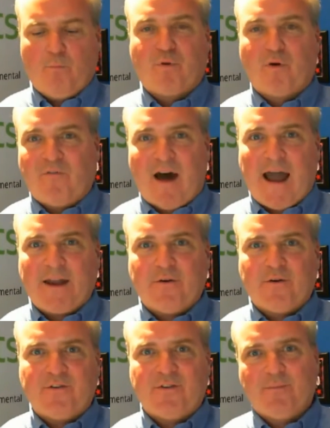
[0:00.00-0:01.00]

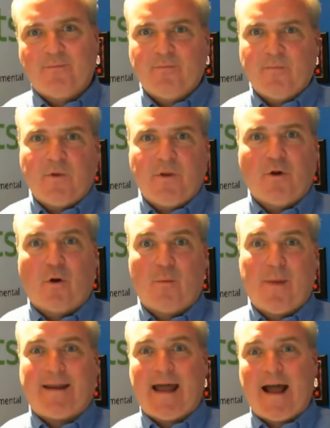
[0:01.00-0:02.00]
Providers, are
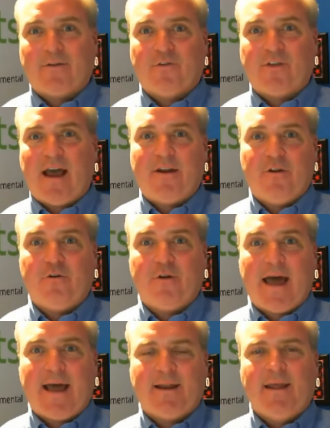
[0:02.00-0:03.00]
my doctors on it or
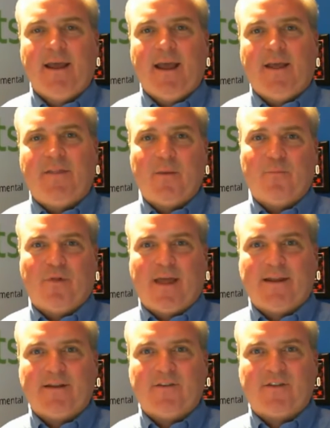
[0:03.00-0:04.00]
not? And then
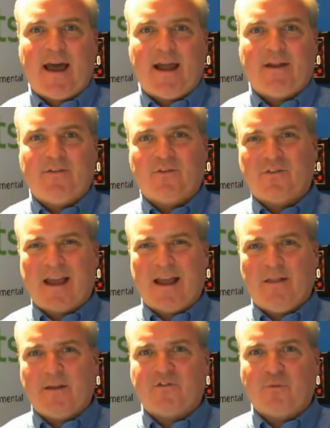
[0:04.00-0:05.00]
plan designs, there's
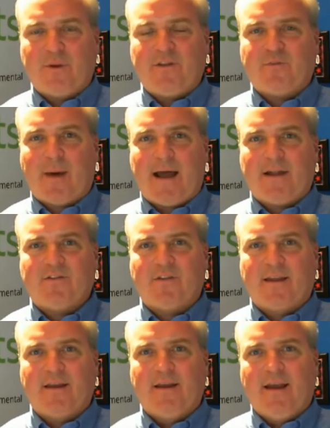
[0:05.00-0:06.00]
kind of like sweet spots.
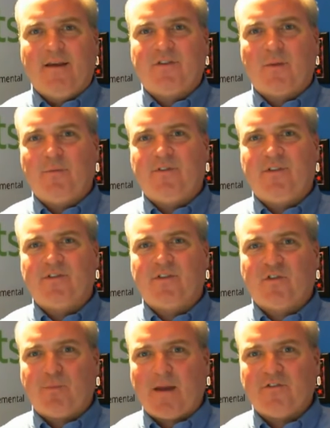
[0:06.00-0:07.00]
Like if somebody sees a
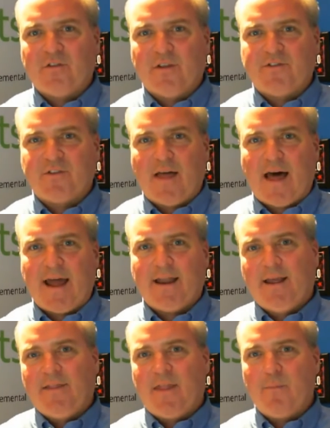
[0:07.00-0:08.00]
specialist a
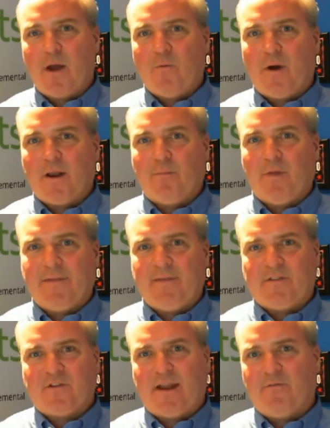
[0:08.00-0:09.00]
lot, they might want a plan
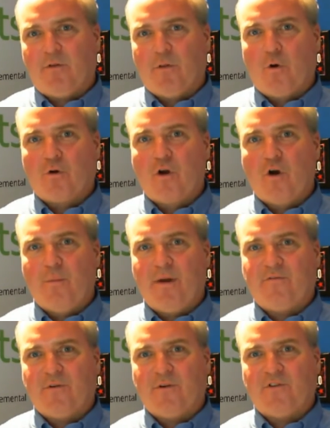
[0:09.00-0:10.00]
that's going to have a lower
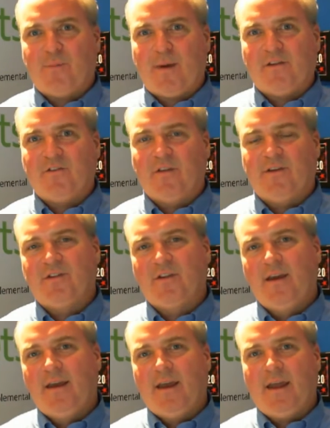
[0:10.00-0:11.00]
copay for a specialist.
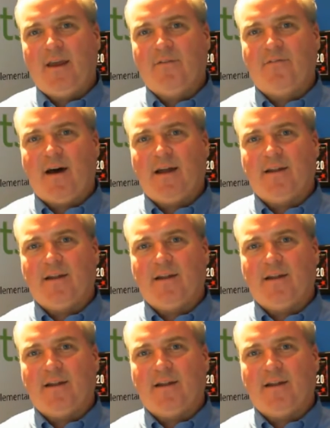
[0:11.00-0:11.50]
If